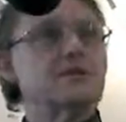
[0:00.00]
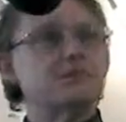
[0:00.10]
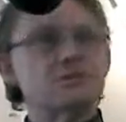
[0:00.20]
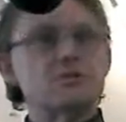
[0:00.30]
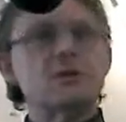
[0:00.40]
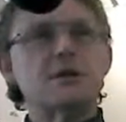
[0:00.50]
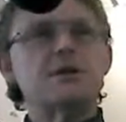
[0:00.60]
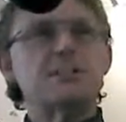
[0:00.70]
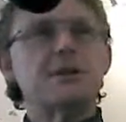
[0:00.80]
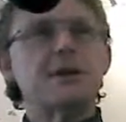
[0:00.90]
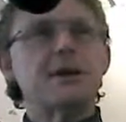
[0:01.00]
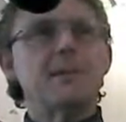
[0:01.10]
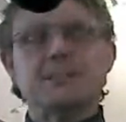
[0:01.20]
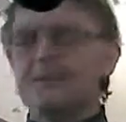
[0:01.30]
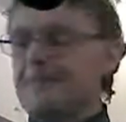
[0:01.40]
because I'm sure he knows by now.
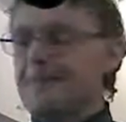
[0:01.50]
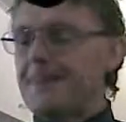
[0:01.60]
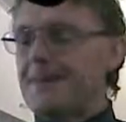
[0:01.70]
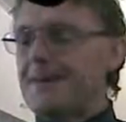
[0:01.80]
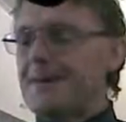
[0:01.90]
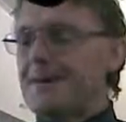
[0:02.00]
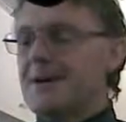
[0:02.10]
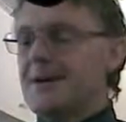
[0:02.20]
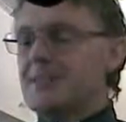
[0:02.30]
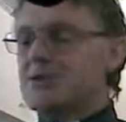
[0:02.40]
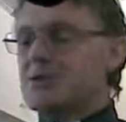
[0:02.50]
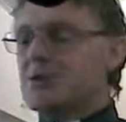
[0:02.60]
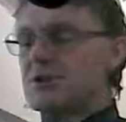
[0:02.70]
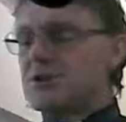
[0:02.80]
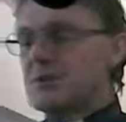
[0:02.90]
Number
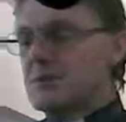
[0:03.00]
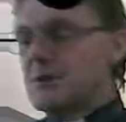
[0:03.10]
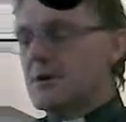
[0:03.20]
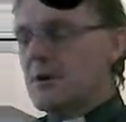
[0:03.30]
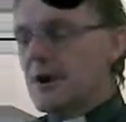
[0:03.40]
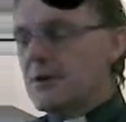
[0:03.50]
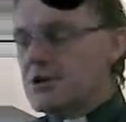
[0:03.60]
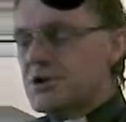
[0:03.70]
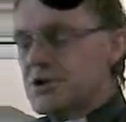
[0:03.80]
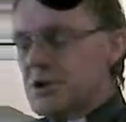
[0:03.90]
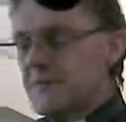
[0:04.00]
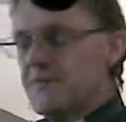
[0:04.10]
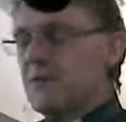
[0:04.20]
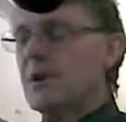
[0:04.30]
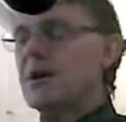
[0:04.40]
2, I want you to
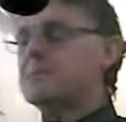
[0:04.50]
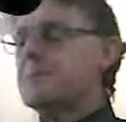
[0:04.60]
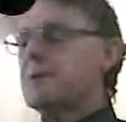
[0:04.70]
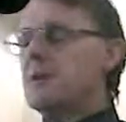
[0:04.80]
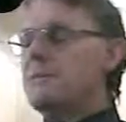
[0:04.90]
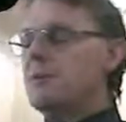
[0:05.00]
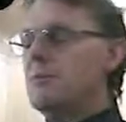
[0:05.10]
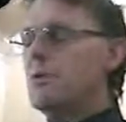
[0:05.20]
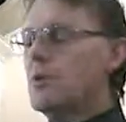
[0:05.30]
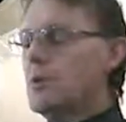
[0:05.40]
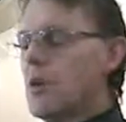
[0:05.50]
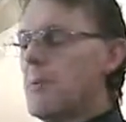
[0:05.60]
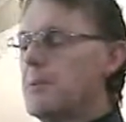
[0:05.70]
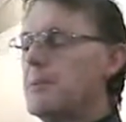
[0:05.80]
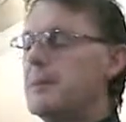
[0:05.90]
give your husband a verbal
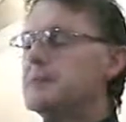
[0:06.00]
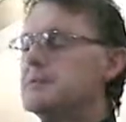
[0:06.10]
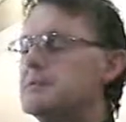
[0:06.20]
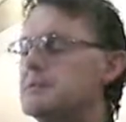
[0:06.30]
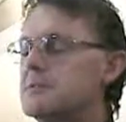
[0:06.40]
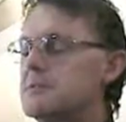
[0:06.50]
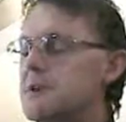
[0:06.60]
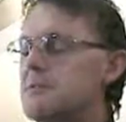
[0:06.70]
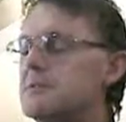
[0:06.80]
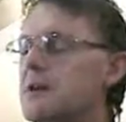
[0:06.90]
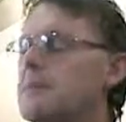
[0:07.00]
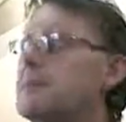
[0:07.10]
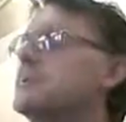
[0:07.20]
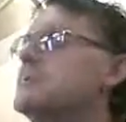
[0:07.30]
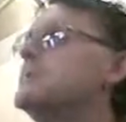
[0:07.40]
compliment every time
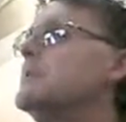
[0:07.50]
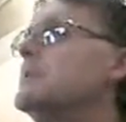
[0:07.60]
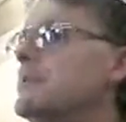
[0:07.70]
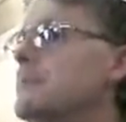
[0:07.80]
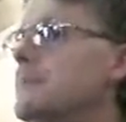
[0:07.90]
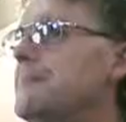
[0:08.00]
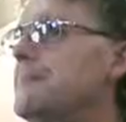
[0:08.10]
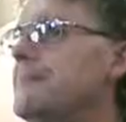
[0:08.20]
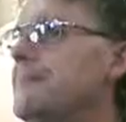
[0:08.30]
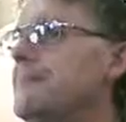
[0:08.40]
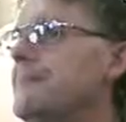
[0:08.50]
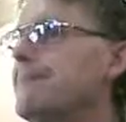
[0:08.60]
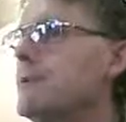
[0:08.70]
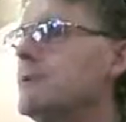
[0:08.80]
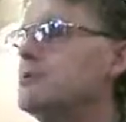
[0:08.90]
he does something good."
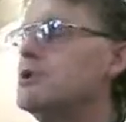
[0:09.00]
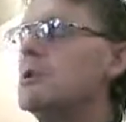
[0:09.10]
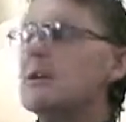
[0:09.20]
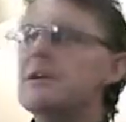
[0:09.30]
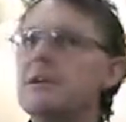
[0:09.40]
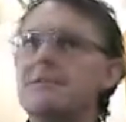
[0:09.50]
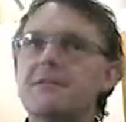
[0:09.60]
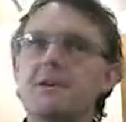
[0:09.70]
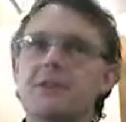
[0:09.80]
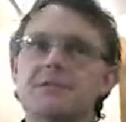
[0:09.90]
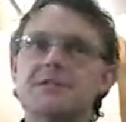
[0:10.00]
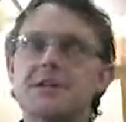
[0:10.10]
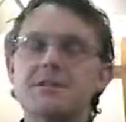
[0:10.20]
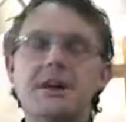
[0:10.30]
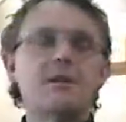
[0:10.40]
Well, Jolene left the office
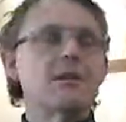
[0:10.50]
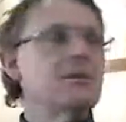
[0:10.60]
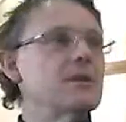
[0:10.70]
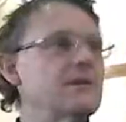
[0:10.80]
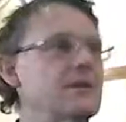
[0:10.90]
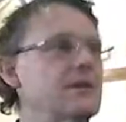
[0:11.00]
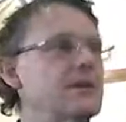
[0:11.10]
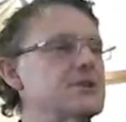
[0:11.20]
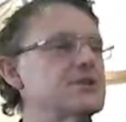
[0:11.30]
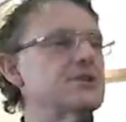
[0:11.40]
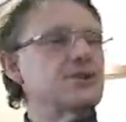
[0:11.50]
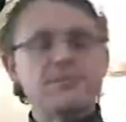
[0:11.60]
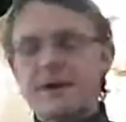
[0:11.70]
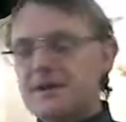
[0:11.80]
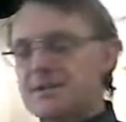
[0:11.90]
that day, not really feeling like she got her
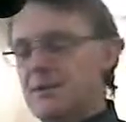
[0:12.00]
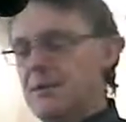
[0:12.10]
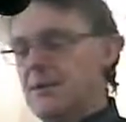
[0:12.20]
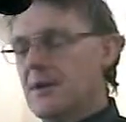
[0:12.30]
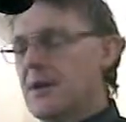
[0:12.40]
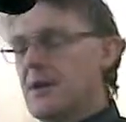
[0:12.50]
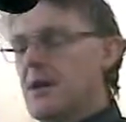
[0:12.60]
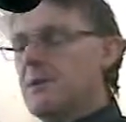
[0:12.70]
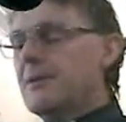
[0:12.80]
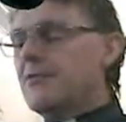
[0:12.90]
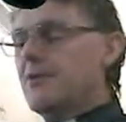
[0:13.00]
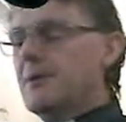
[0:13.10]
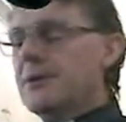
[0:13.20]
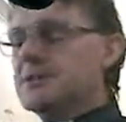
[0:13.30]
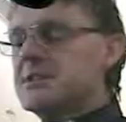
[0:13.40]
money's worth. But
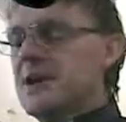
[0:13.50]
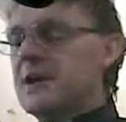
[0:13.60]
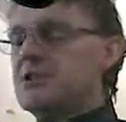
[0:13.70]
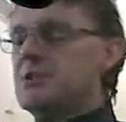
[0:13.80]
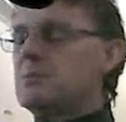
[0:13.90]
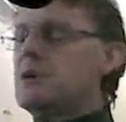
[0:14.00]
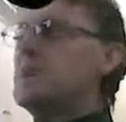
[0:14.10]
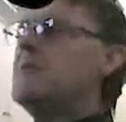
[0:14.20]
3 weeks later, she was